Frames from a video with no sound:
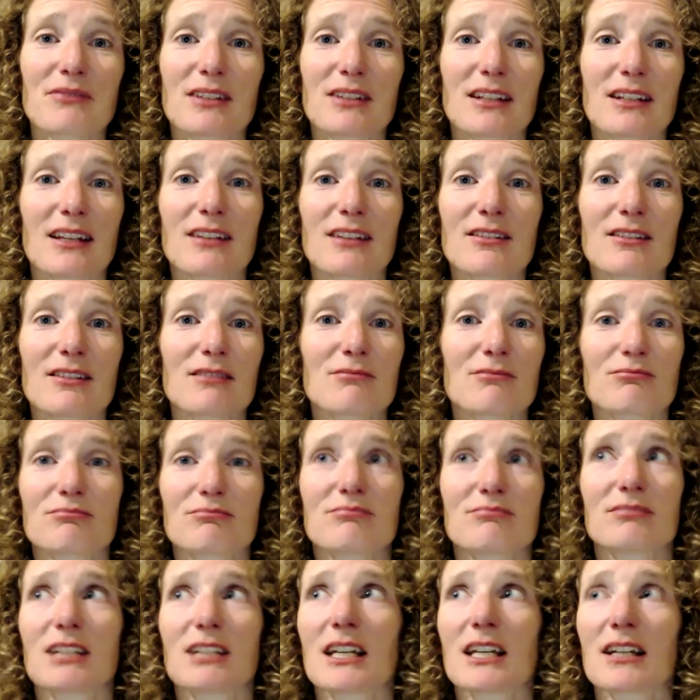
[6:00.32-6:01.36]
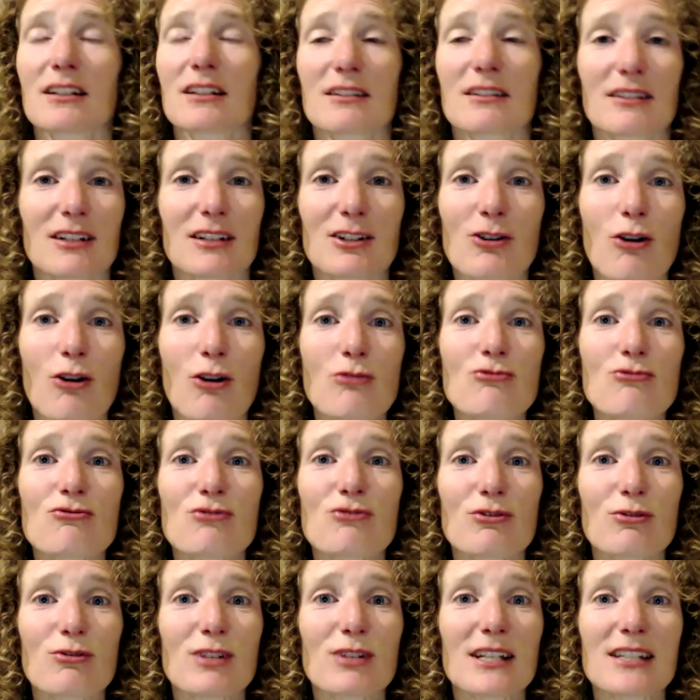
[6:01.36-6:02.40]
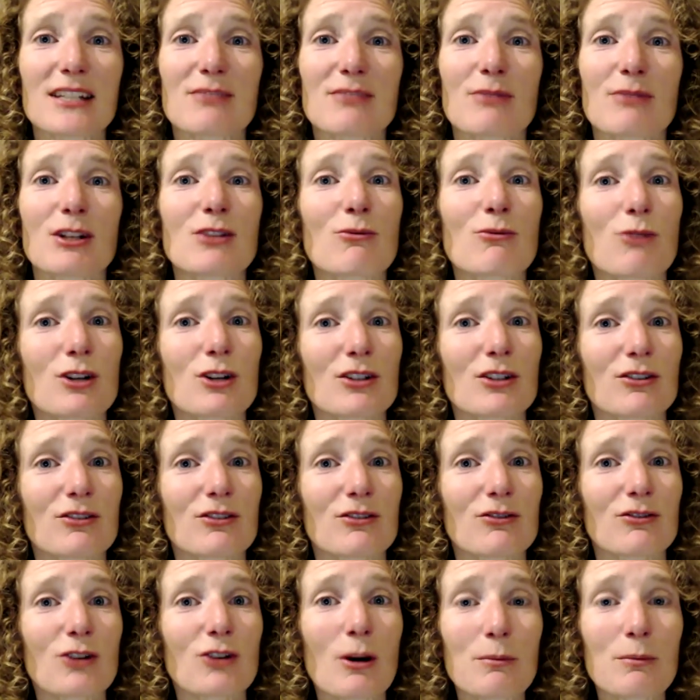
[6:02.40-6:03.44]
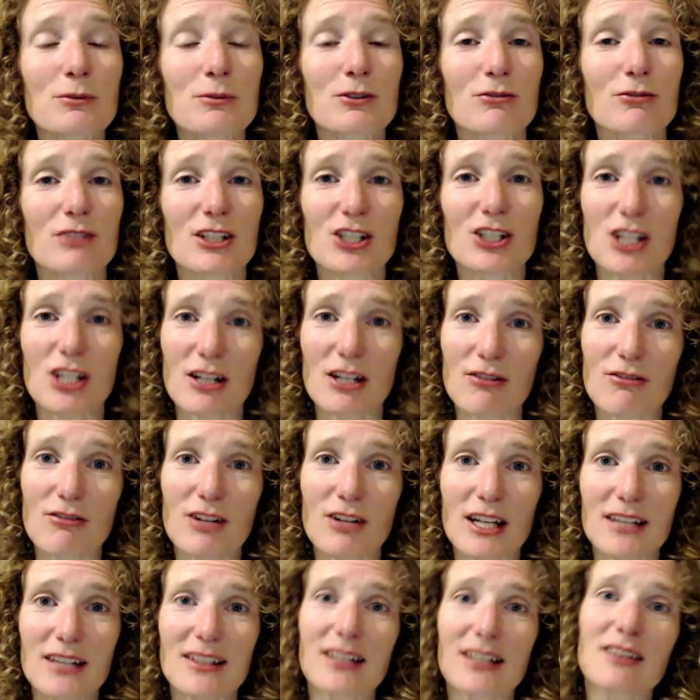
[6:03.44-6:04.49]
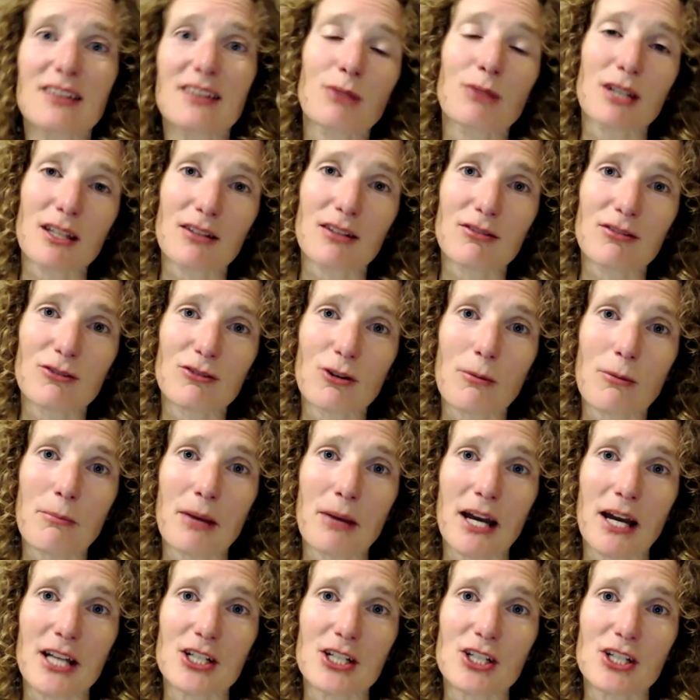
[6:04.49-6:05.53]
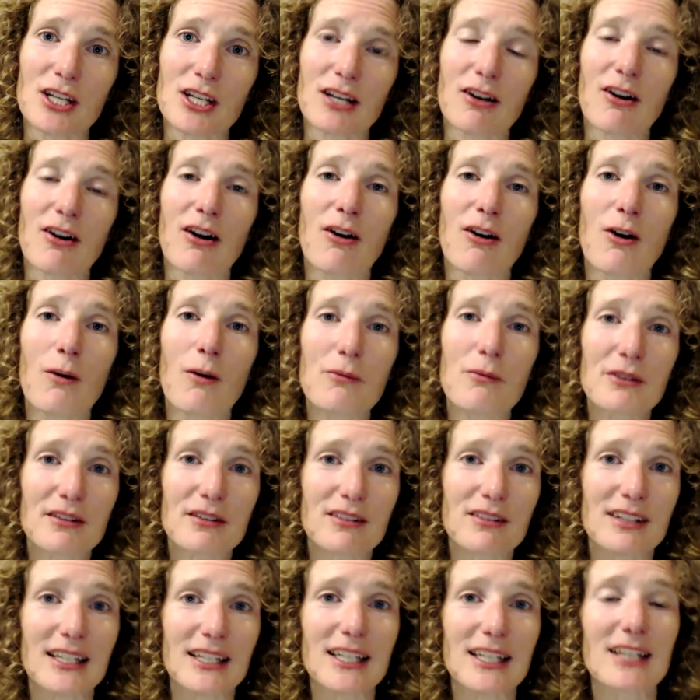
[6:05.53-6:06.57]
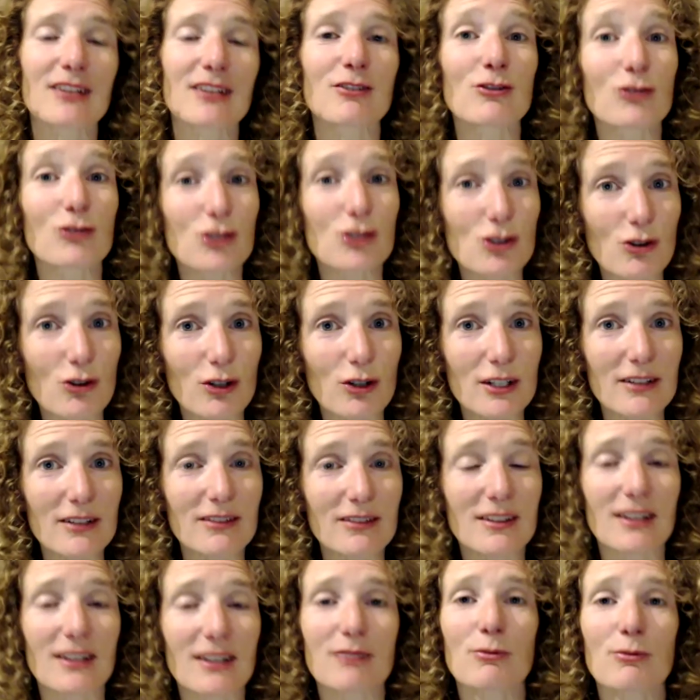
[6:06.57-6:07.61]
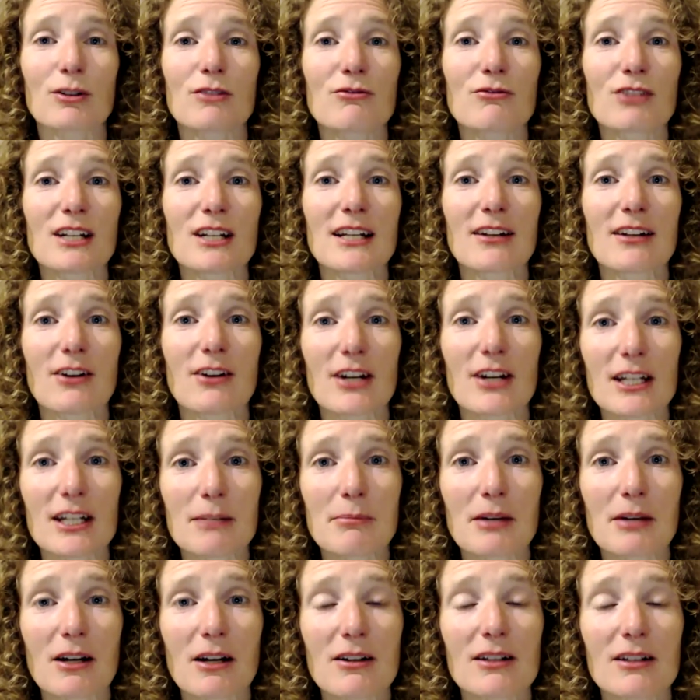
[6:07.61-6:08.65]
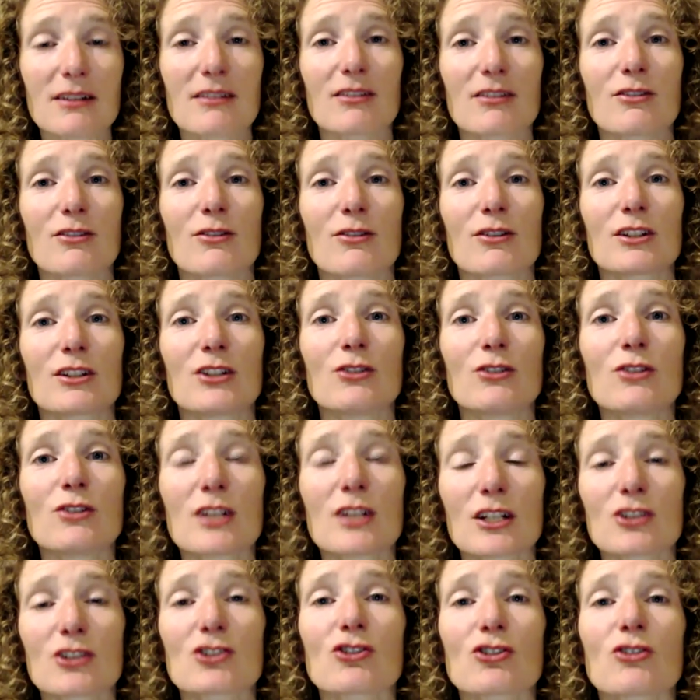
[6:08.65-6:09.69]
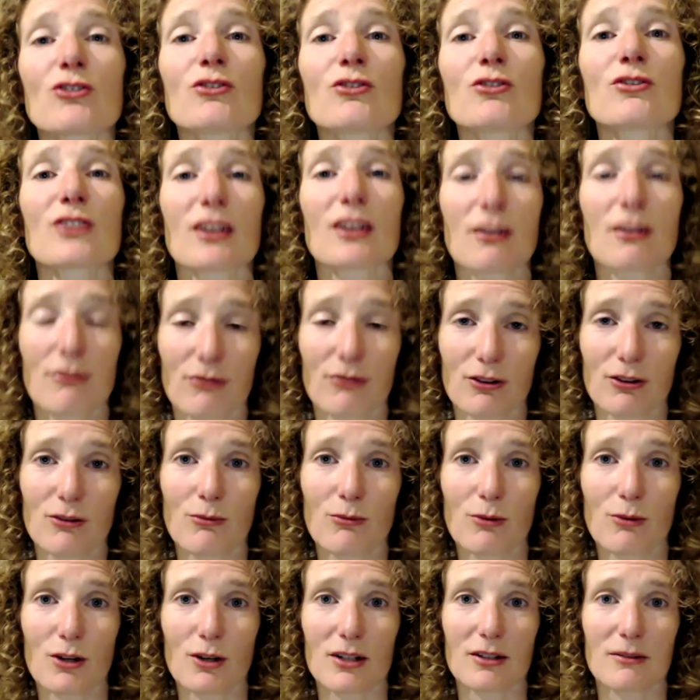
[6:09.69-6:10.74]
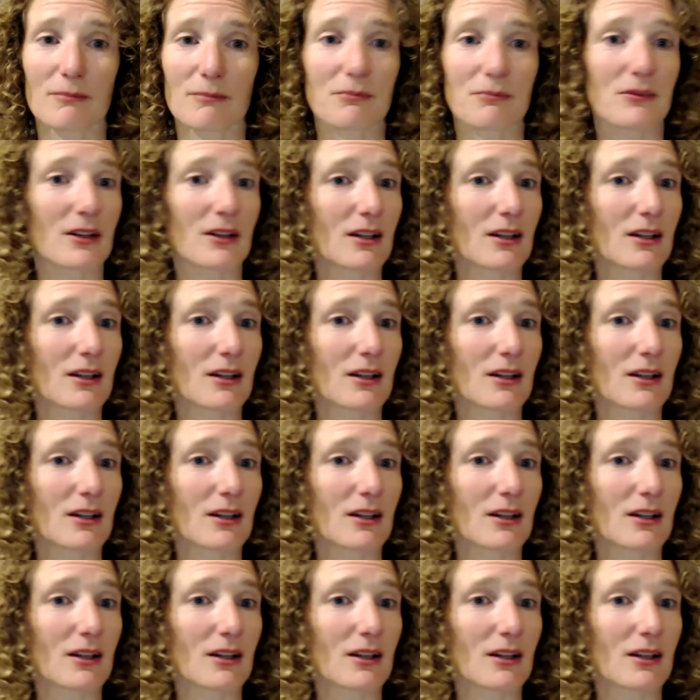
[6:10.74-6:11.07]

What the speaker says: a golden rule is when you want to stop to regenerate, that's when you stop patching. Obviously, it's your choice. That's what I really like about it. So you can choose if you want to